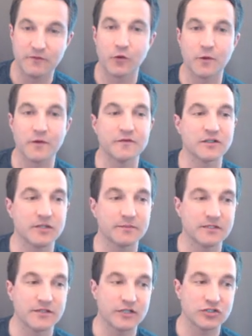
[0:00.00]
before we finish up
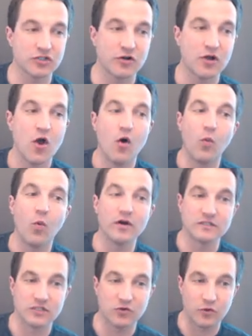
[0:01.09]
this lecture. What
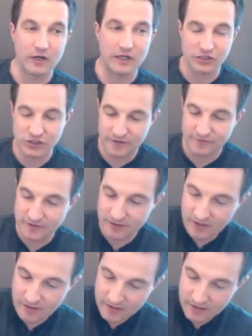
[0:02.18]
is the chloride shift?